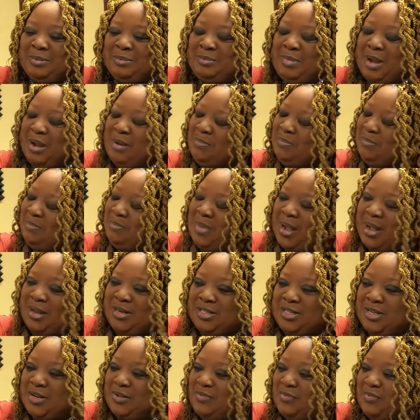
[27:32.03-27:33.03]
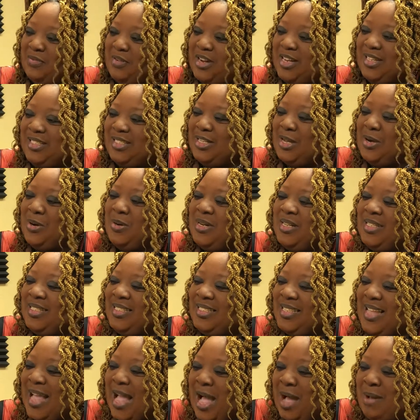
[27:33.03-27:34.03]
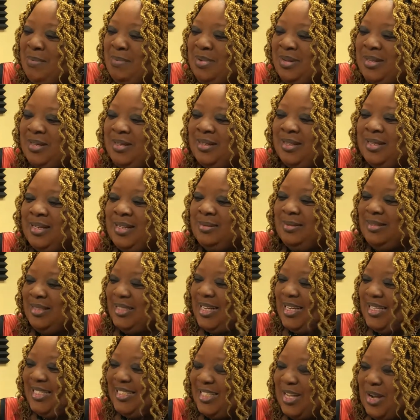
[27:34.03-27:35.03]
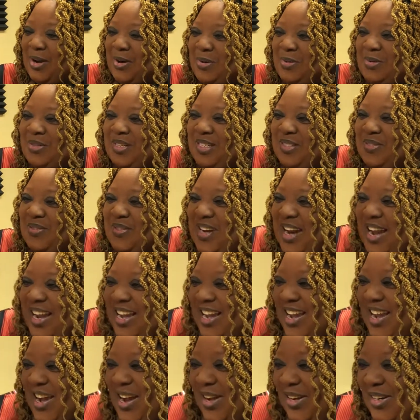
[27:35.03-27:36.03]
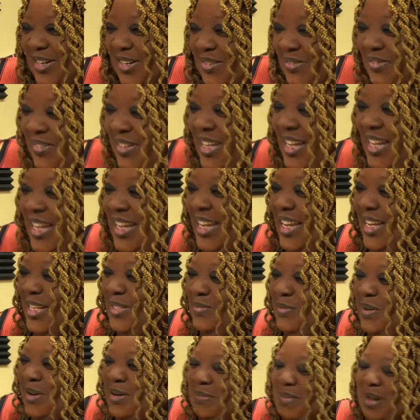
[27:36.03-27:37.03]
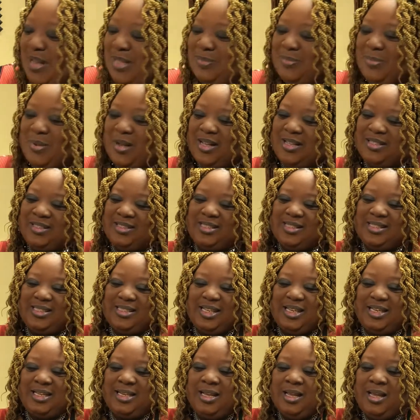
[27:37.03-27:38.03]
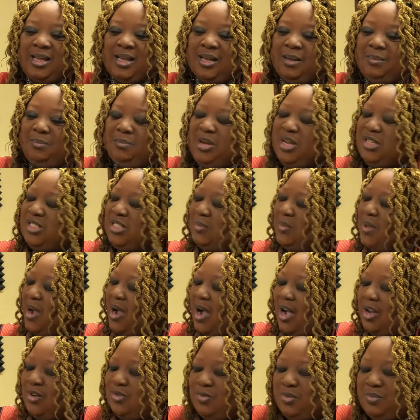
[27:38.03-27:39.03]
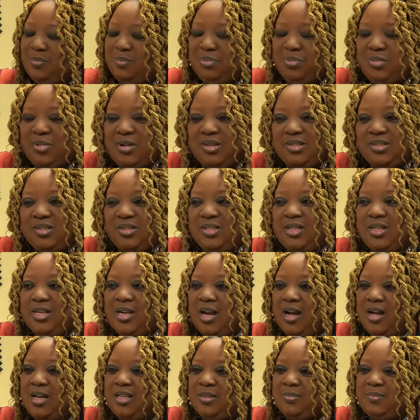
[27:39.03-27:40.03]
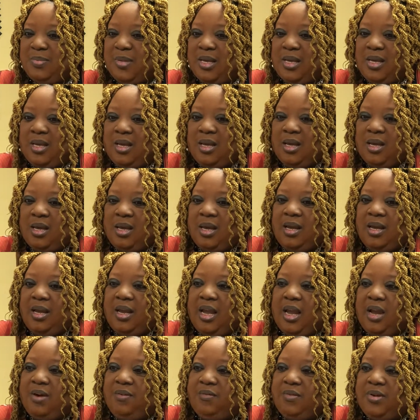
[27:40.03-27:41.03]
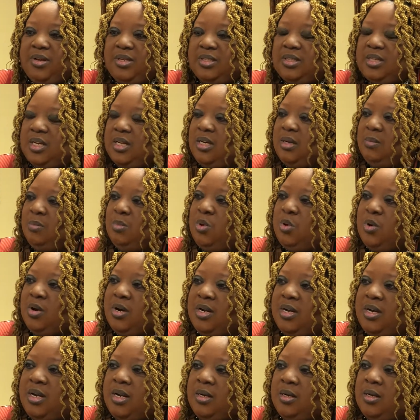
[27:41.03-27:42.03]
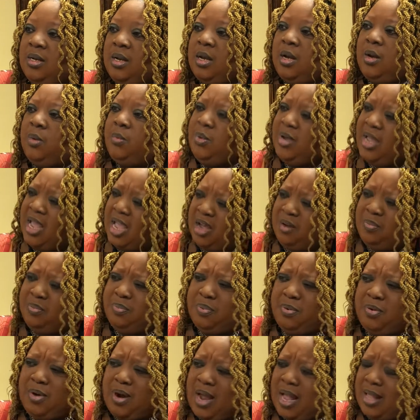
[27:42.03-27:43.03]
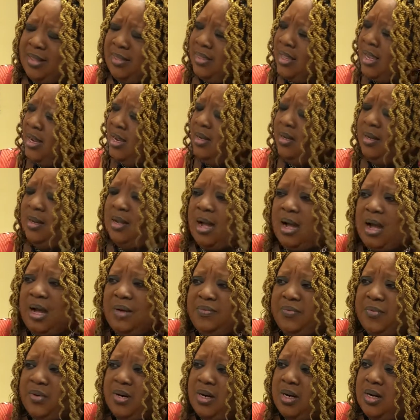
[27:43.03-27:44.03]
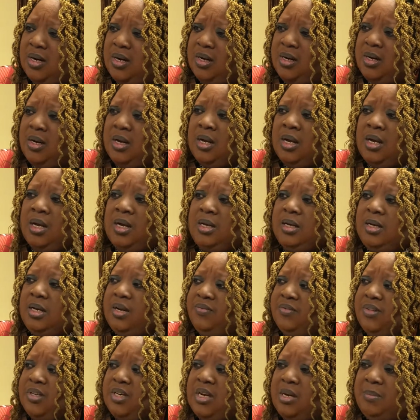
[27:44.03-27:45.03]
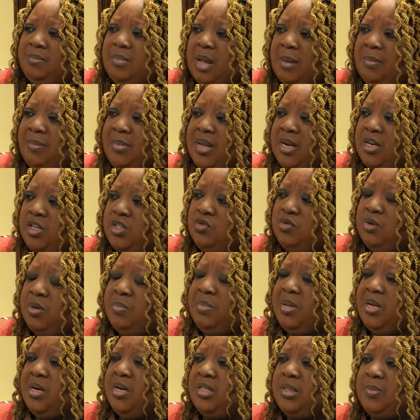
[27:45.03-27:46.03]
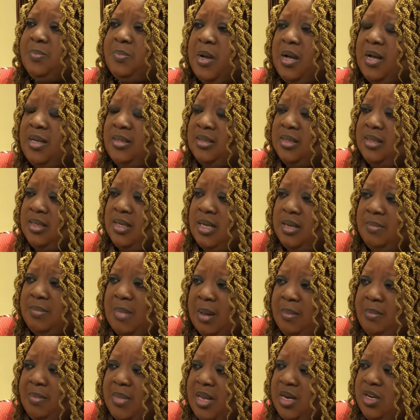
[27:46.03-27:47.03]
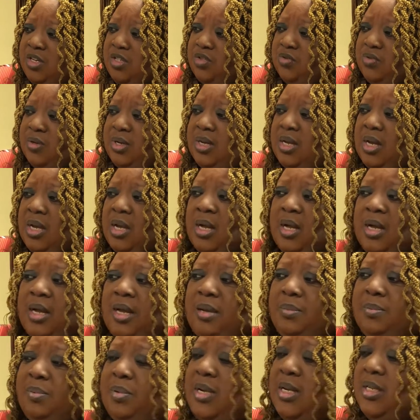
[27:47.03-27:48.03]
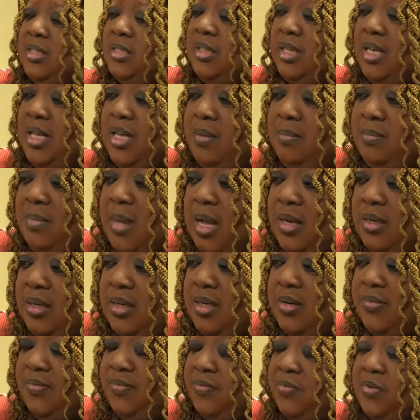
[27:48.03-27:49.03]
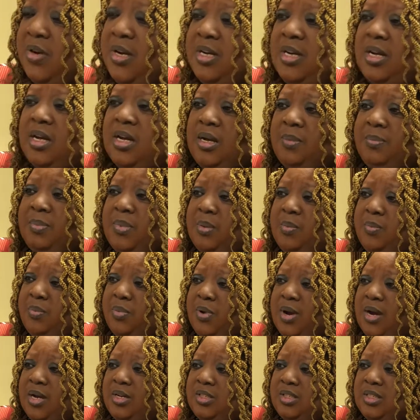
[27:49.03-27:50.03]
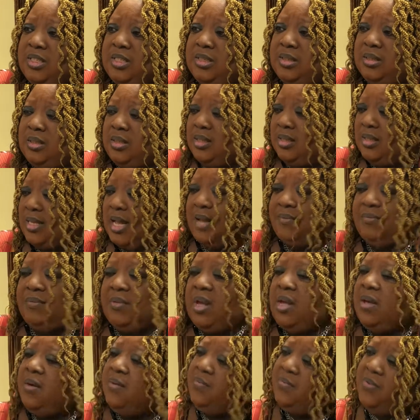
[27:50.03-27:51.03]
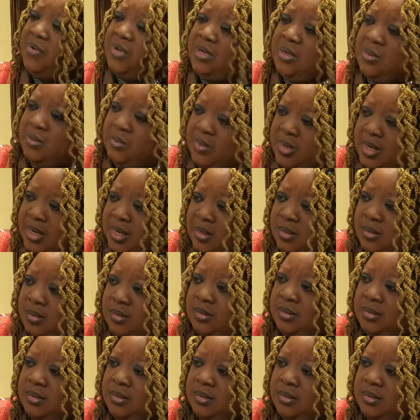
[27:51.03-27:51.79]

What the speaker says: And my dear friend Tony Simon, T-Tone is what I call him. He's one of my sponsors. And Bishop Audrey Brooks, she calls me every Sunday morning, and we have prayer. I thank God for her lifting up my ministry and being a sponsor in my ministry. And please keep my dear friend up in prayer. She's not feeling well.